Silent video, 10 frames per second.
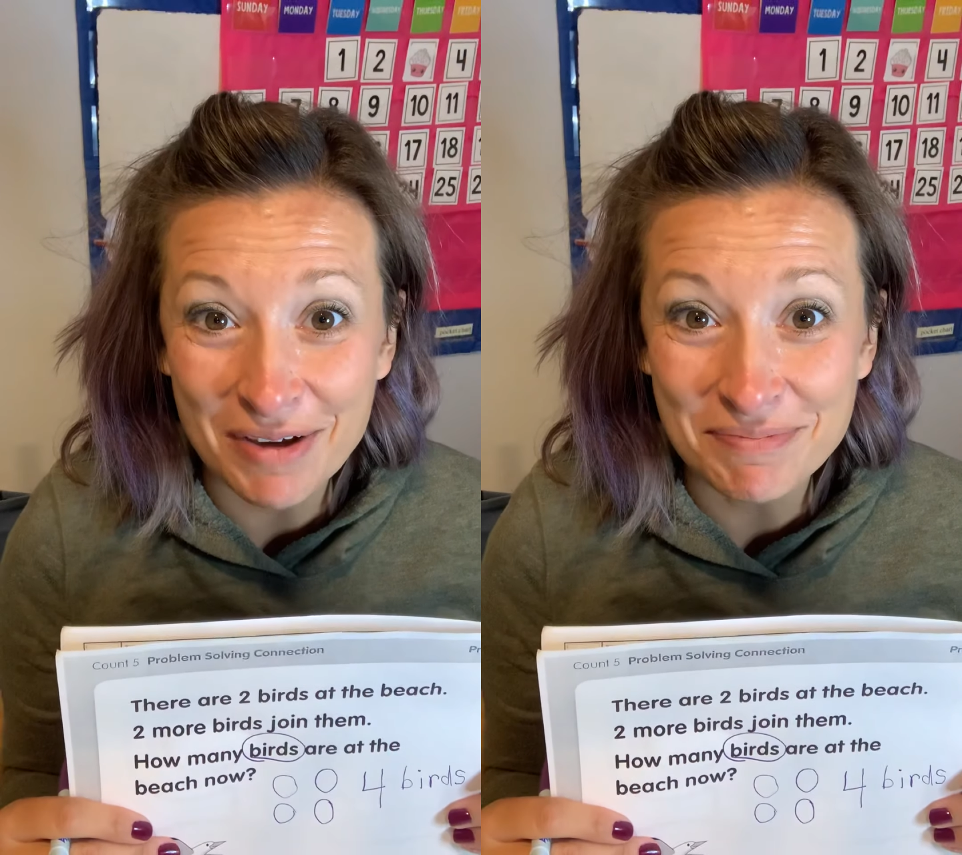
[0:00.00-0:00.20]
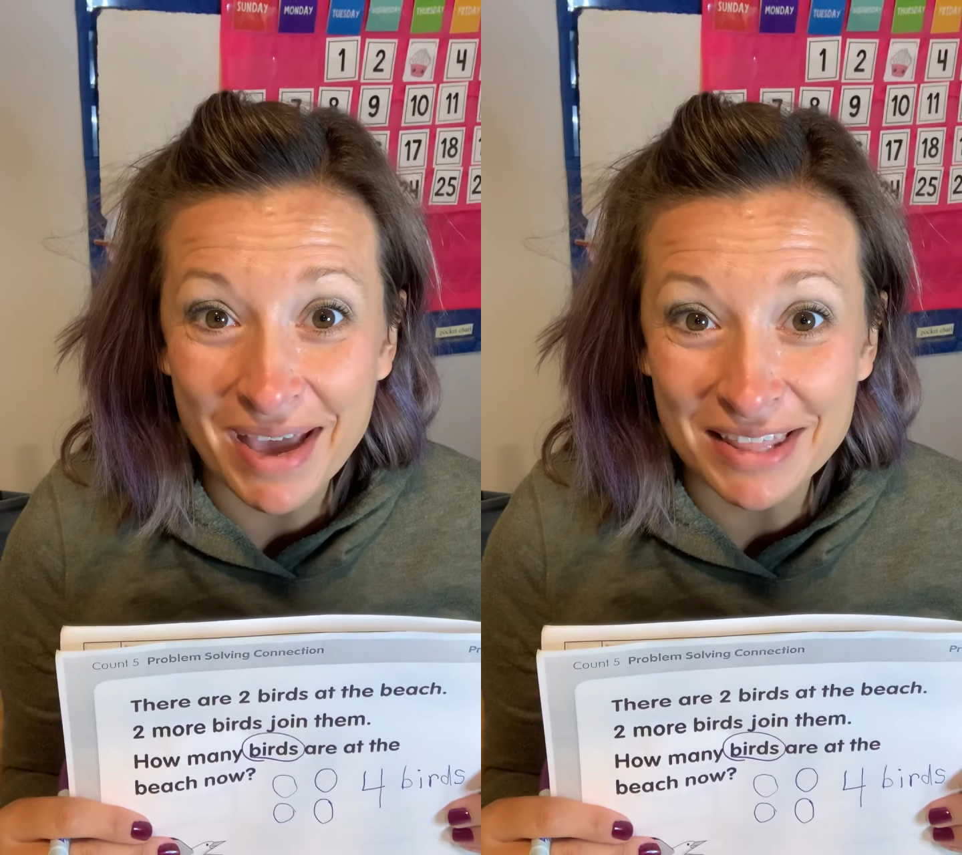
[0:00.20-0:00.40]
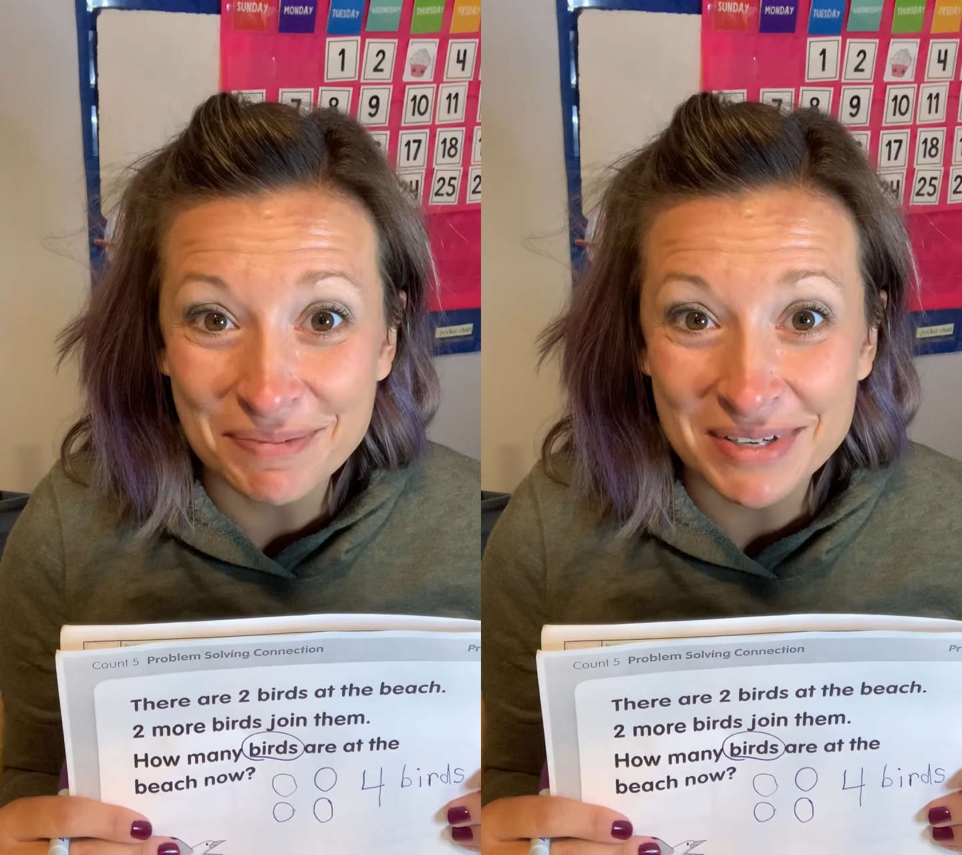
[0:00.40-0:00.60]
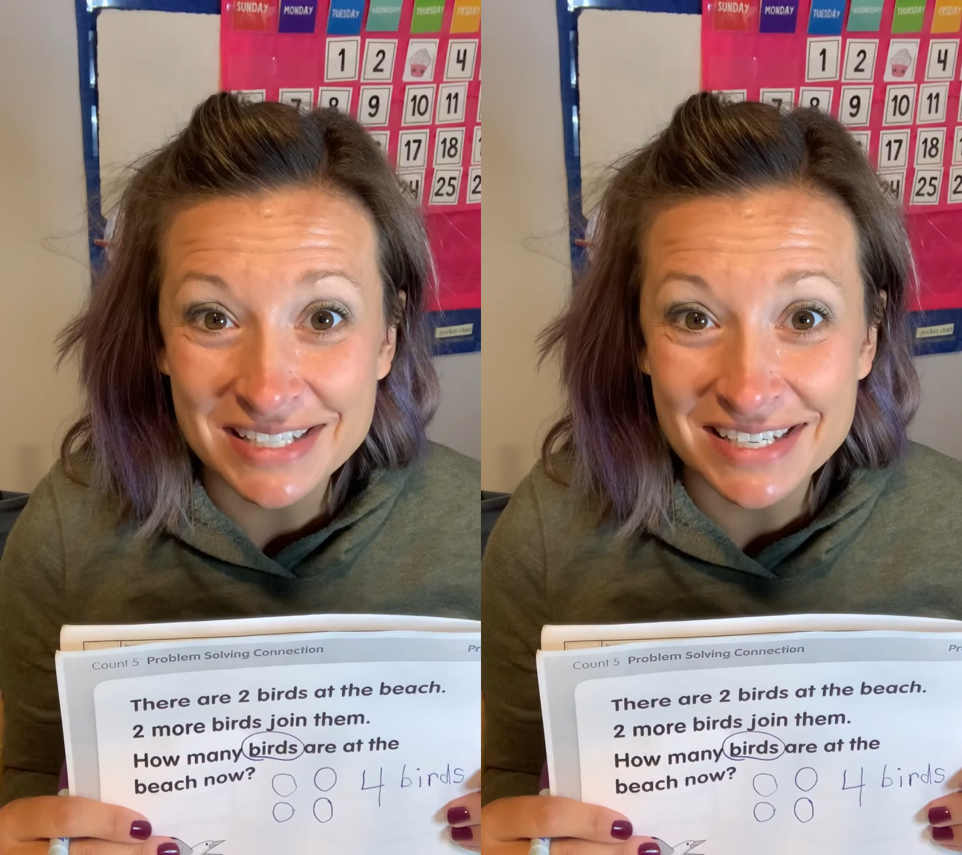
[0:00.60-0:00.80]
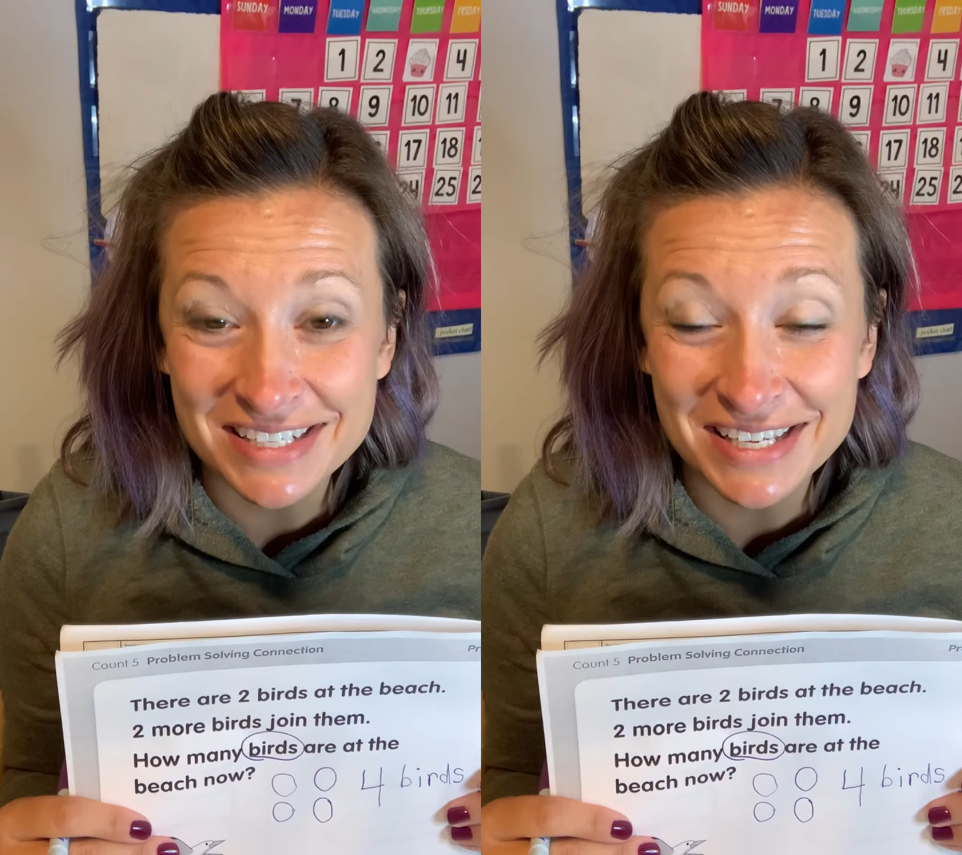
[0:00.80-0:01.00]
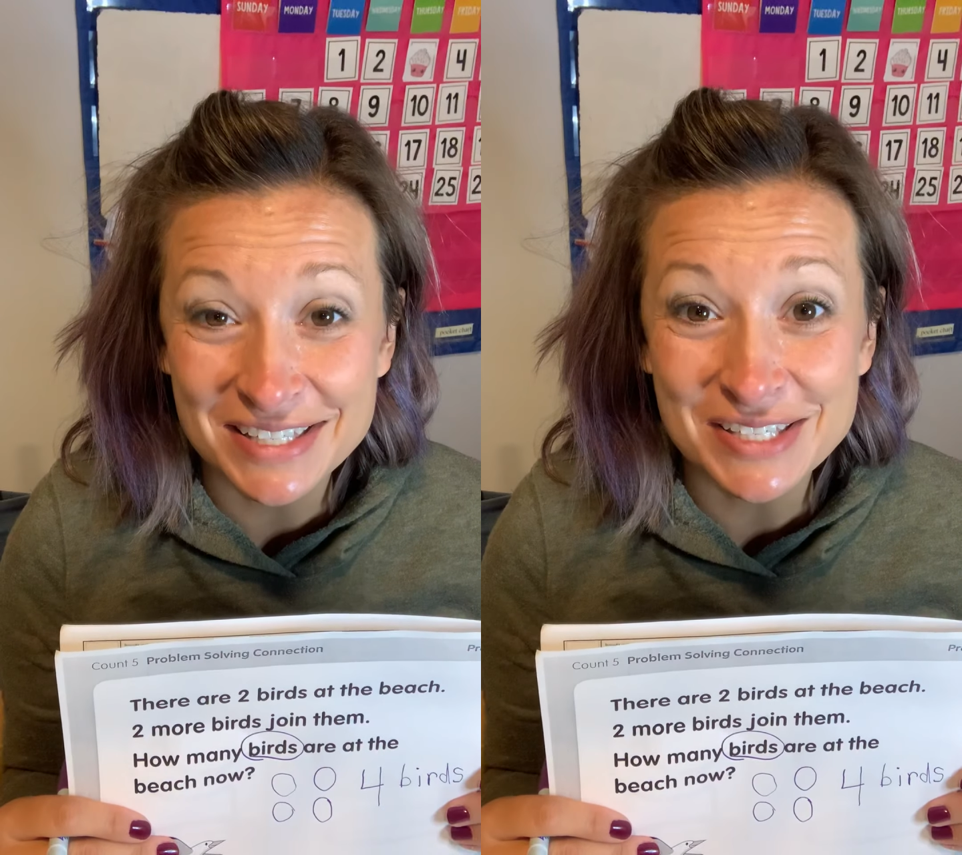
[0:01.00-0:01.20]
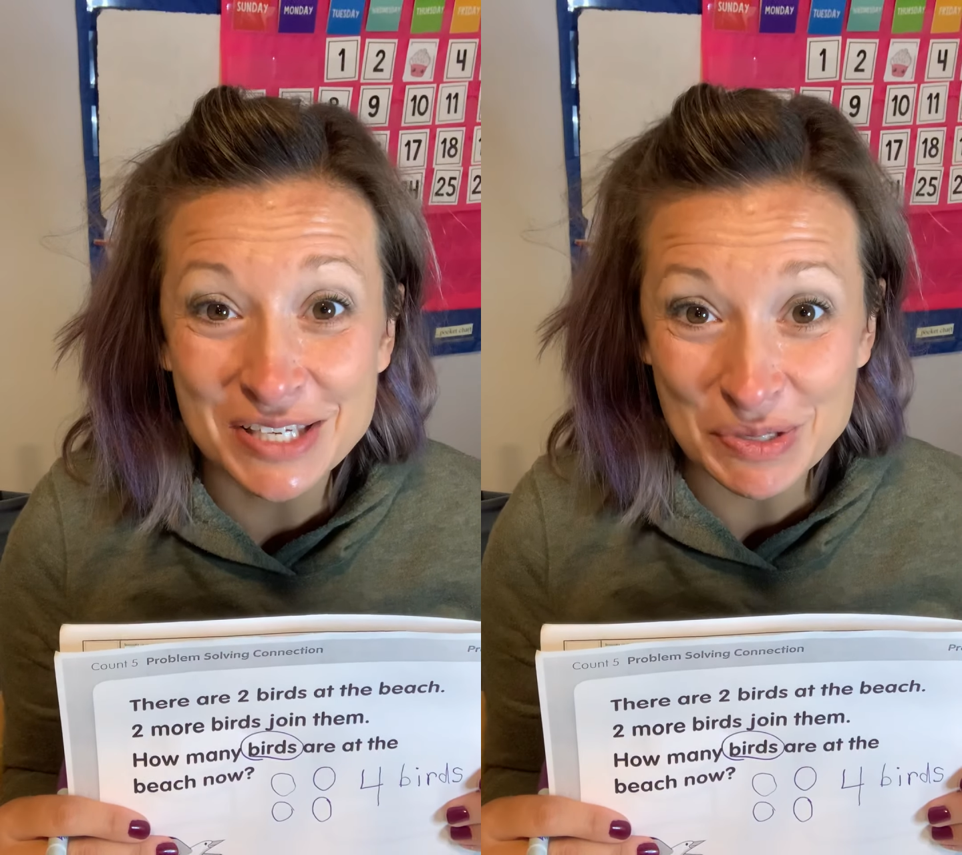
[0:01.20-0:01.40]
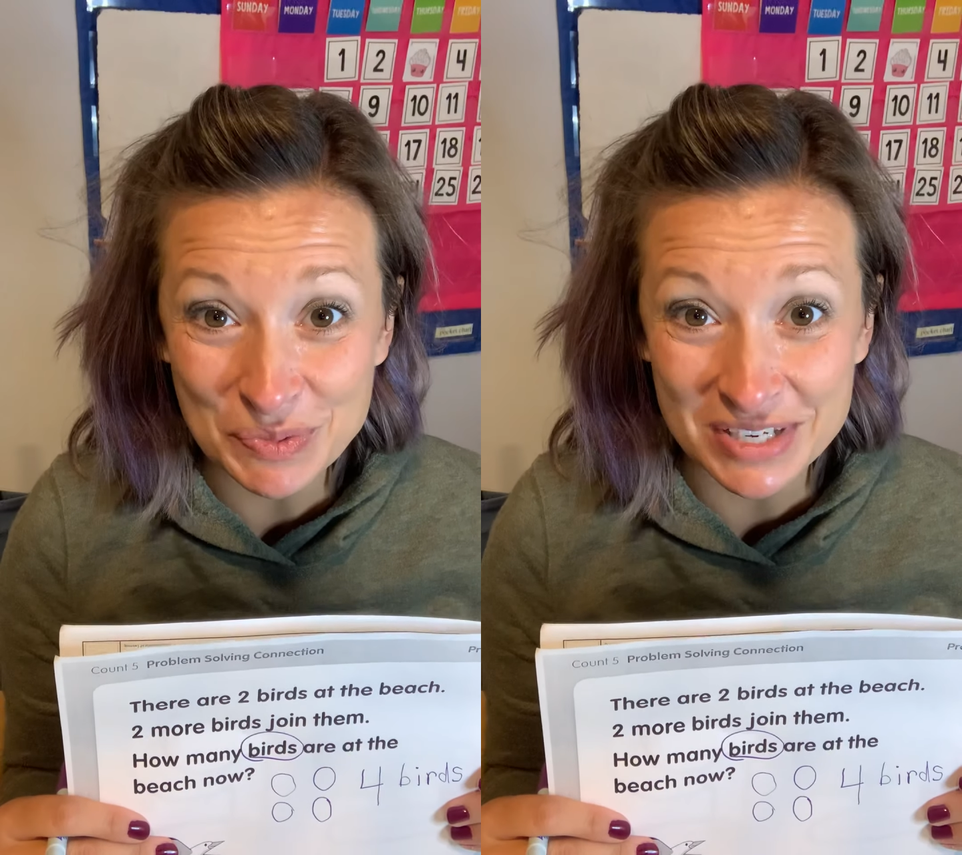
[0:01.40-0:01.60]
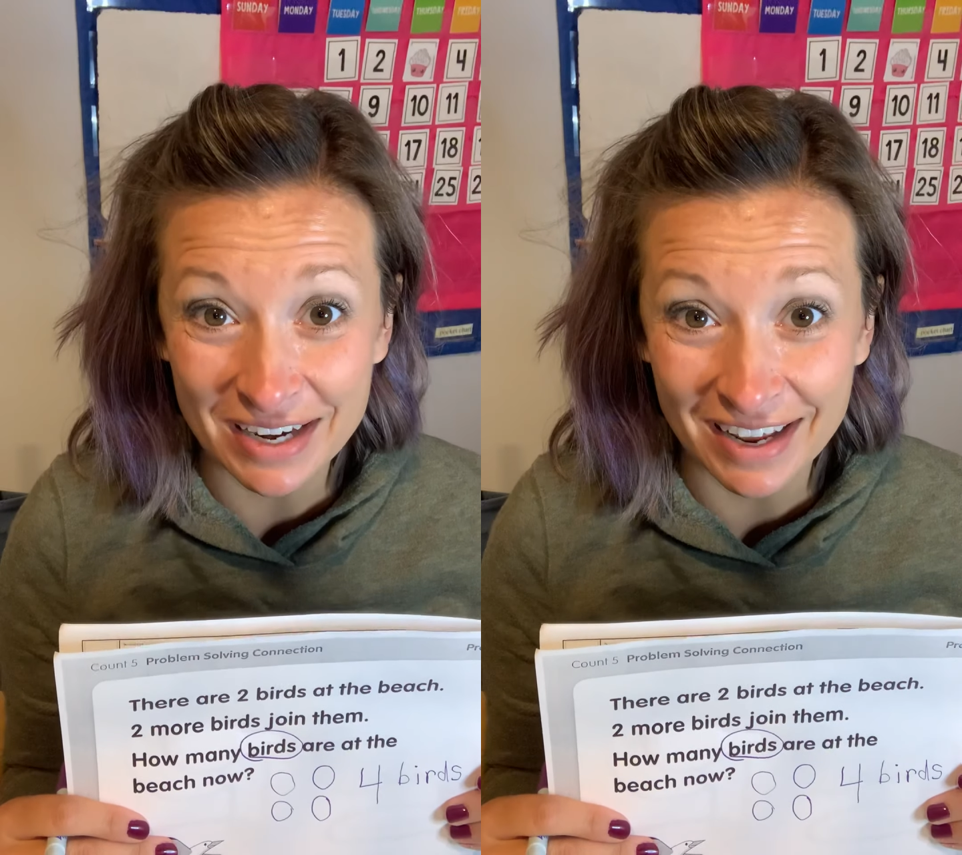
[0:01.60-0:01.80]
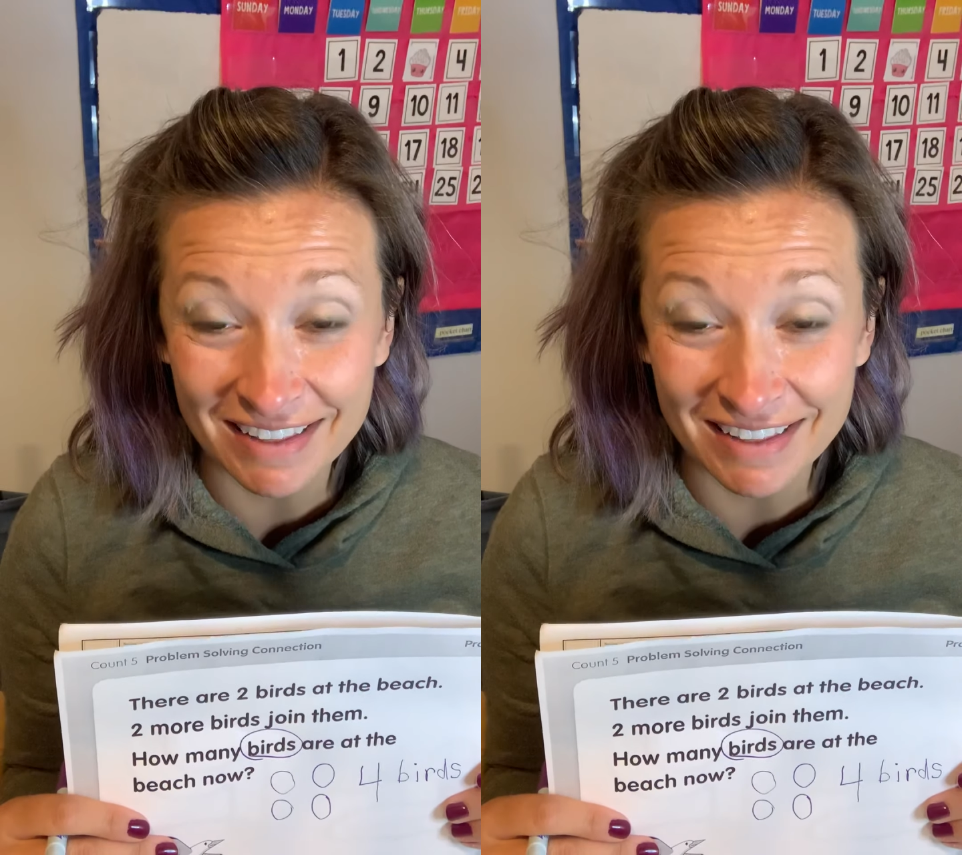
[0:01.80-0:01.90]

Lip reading: mathematicians. You did it.